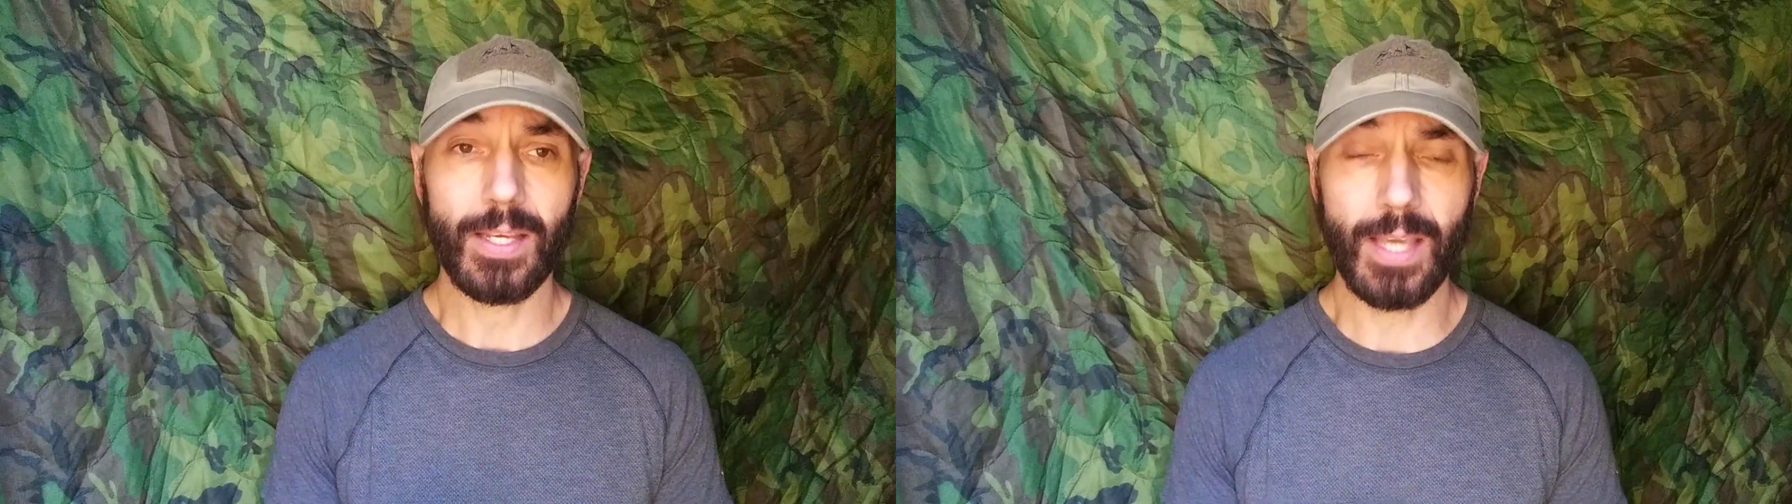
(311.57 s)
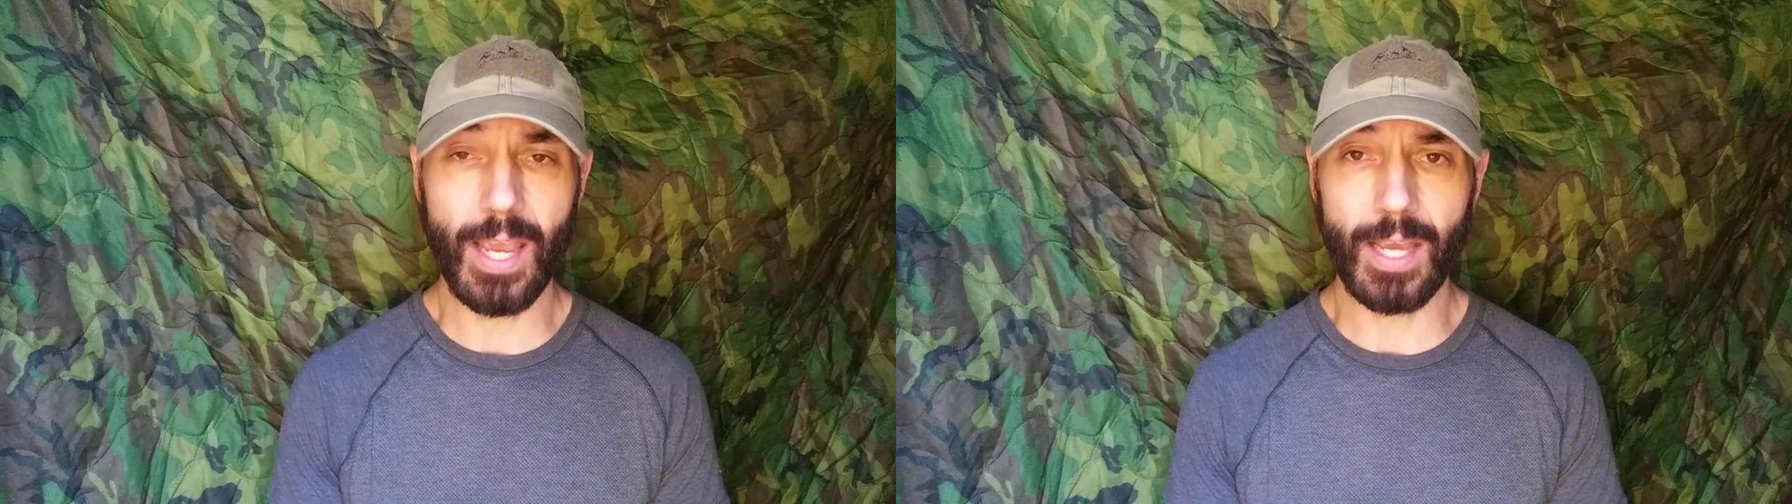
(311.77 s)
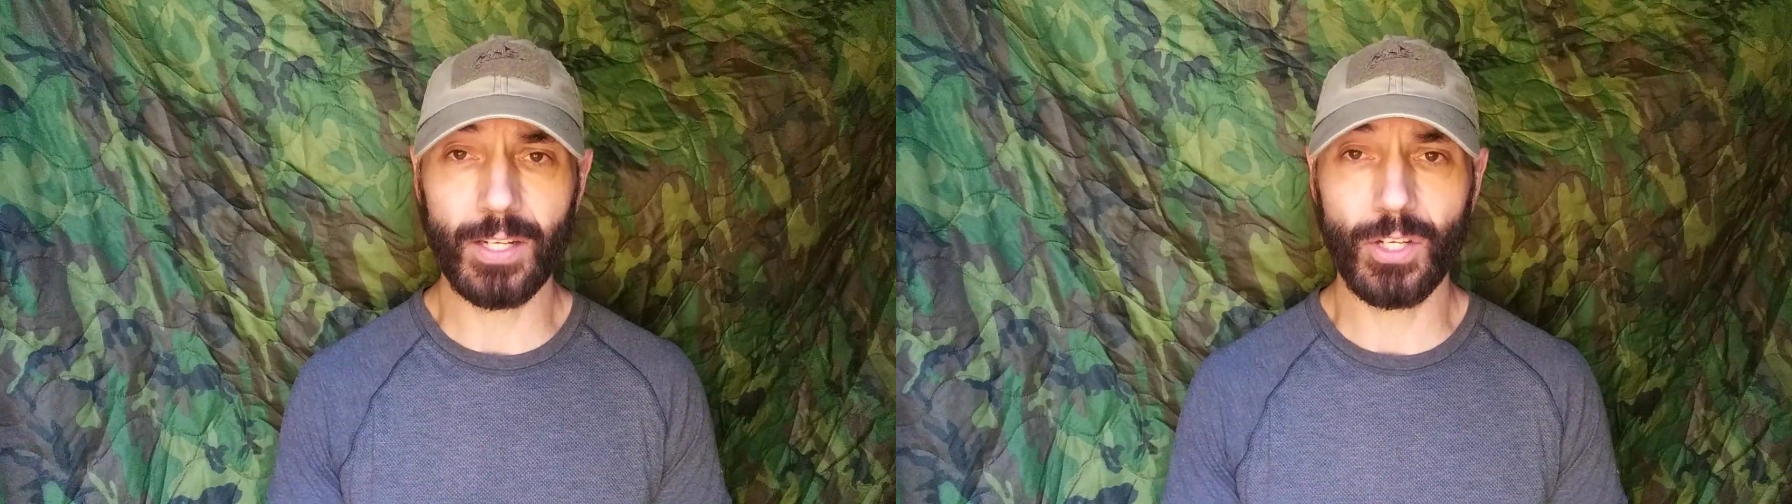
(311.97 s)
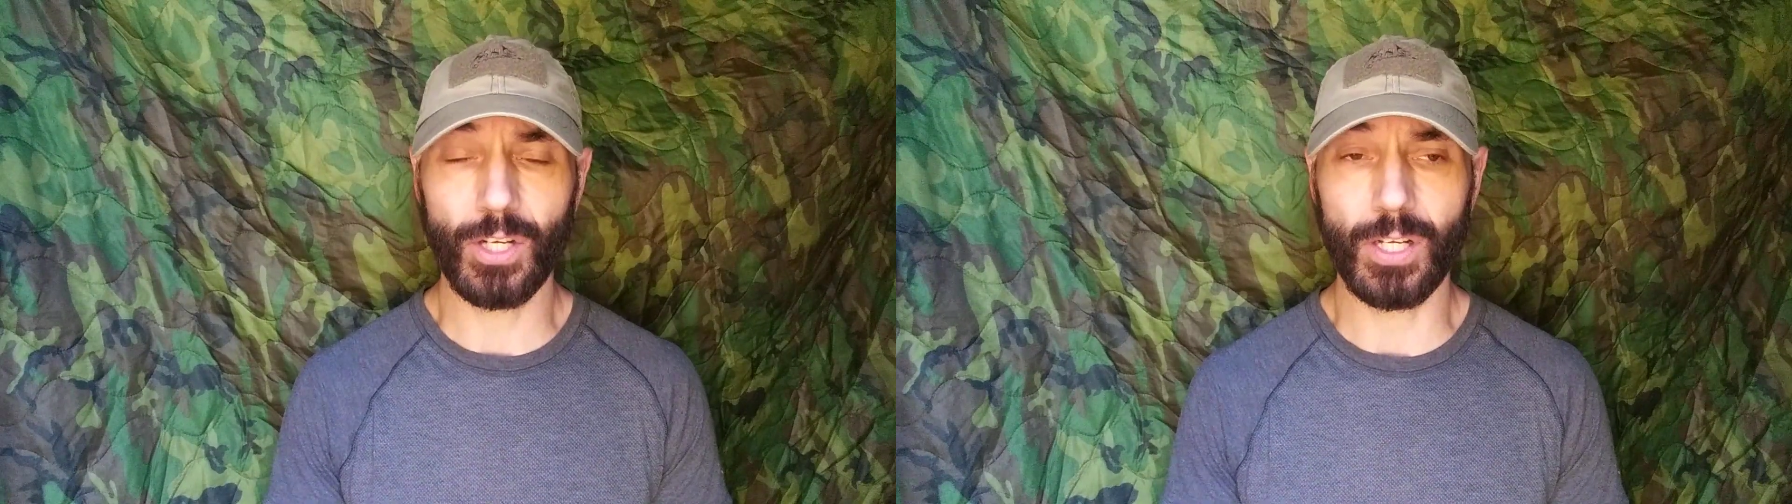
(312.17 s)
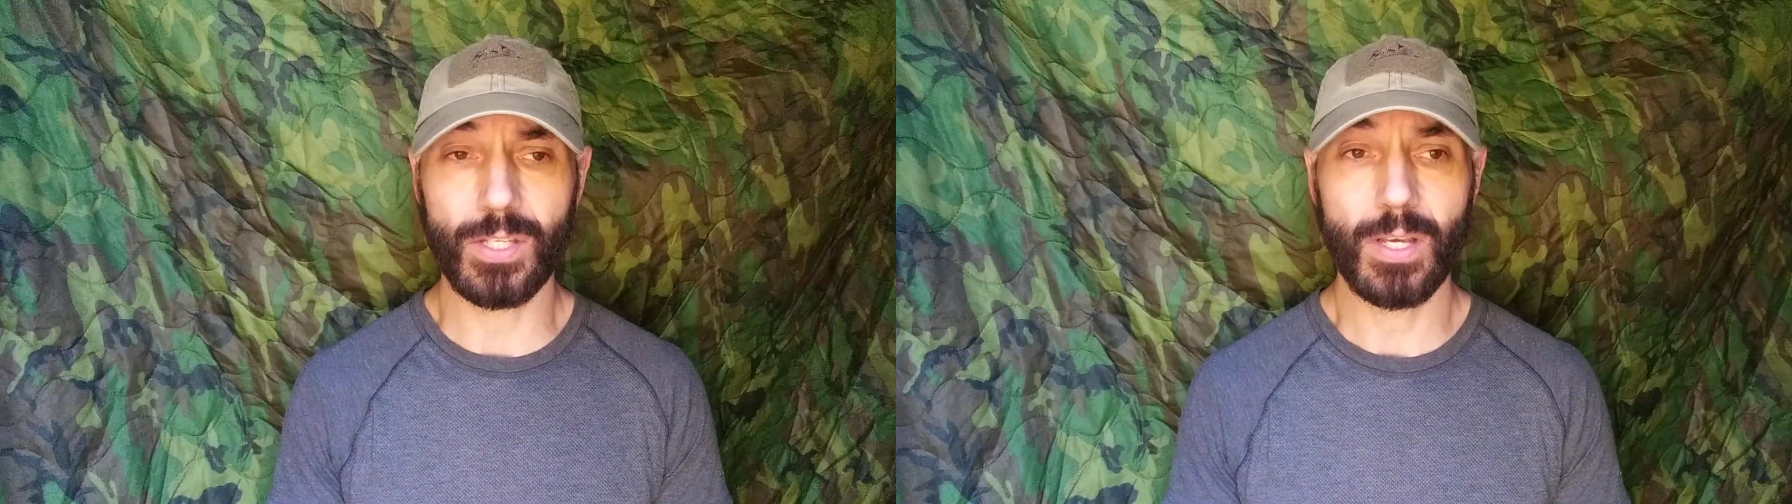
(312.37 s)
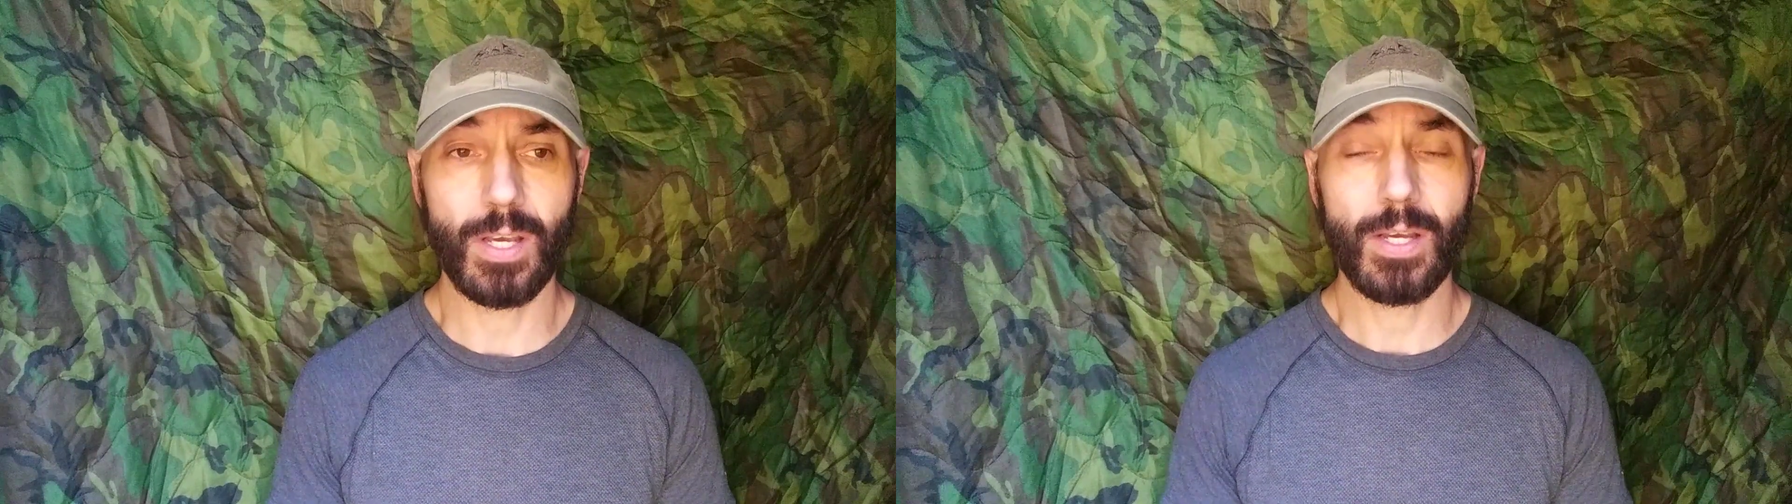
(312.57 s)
Canned goods.